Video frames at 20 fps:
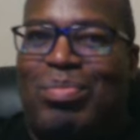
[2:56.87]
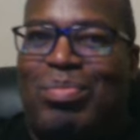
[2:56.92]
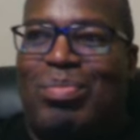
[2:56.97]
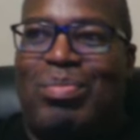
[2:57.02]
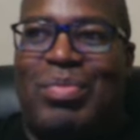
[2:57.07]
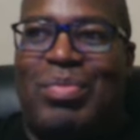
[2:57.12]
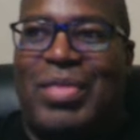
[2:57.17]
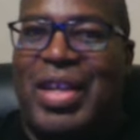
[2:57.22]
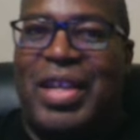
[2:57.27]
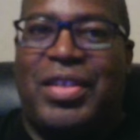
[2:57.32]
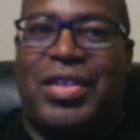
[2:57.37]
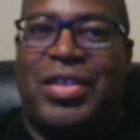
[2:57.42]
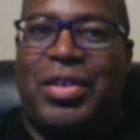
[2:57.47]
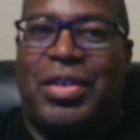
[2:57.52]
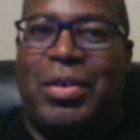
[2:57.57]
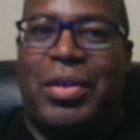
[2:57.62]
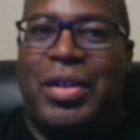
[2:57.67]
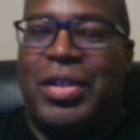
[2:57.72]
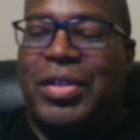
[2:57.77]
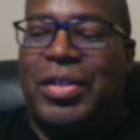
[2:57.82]
Dead
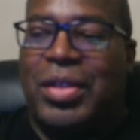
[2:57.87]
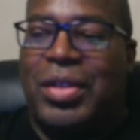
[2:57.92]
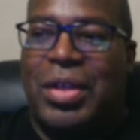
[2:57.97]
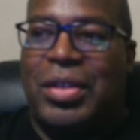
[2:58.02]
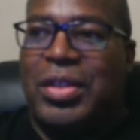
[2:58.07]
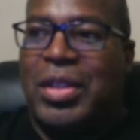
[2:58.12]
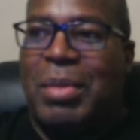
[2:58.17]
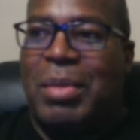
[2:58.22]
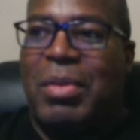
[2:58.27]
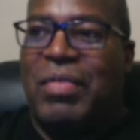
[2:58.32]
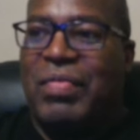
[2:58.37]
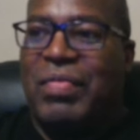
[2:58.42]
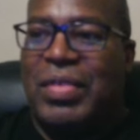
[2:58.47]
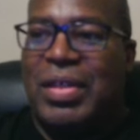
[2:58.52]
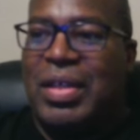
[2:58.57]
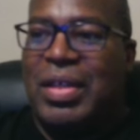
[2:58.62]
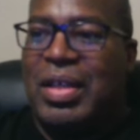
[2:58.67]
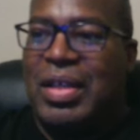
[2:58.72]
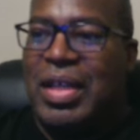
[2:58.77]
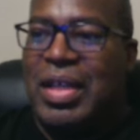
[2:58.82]
serious on some of
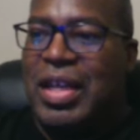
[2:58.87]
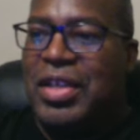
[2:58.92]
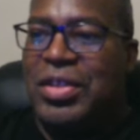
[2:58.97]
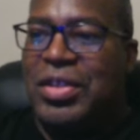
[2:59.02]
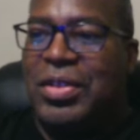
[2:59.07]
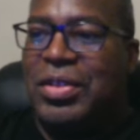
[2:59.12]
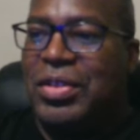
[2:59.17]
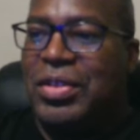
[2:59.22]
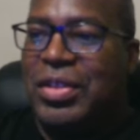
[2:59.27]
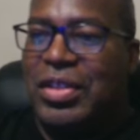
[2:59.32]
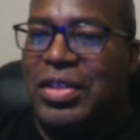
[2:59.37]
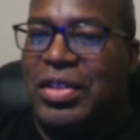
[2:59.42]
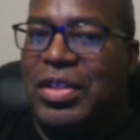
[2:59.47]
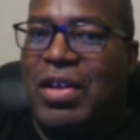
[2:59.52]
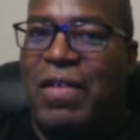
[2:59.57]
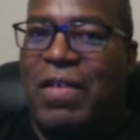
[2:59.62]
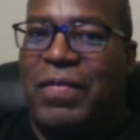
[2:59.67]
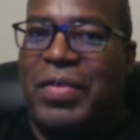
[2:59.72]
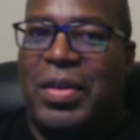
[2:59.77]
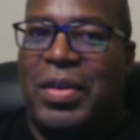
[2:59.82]
the occasions
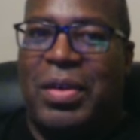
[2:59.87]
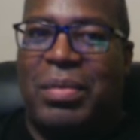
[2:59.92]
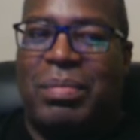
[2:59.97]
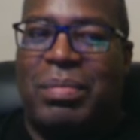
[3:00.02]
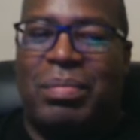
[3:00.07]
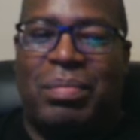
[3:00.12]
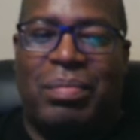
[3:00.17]
itself there.